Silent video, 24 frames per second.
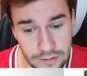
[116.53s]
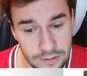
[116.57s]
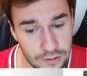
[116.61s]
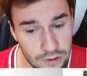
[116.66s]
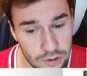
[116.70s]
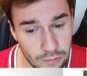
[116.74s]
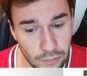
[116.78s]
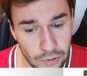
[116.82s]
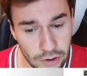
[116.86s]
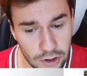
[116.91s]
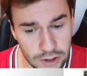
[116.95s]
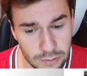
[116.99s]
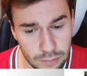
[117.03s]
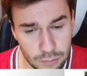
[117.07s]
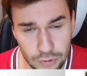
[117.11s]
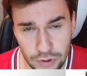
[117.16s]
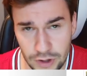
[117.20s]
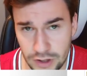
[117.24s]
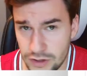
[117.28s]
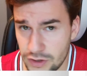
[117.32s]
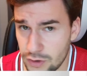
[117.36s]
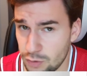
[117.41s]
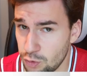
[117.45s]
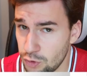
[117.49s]
the market
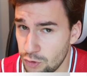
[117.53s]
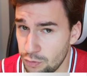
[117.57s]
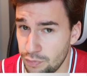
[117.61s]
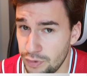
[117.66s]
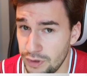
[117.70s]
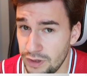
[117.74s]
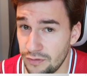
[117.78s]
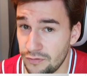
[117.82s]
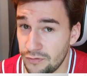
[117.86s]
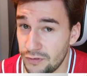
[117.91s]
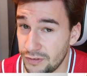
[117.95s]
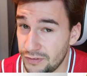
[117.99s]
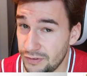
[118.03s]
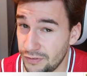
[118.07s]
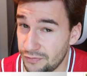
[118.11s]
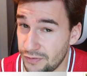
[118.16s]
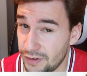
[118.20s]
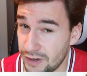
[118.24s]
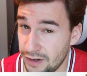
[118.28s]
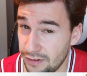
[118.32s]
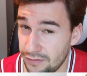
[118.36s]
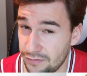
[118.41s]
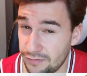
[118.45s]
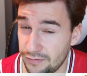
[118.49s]
price would be
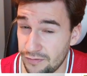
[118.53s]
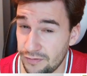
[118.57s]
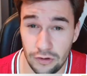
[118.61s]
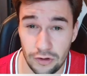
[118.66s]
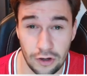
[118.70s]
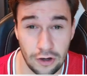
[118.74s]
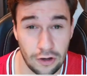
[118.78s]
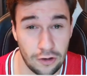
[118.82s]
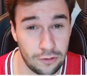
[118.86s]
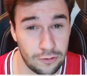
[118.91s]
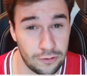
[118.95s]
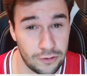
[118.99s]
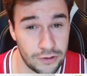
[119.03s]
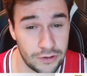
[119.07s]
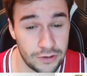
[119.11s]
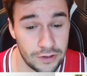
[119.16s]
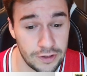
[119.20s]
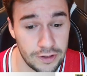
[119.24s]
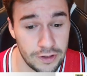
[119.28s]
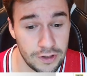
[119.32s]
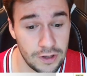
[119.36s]
$55,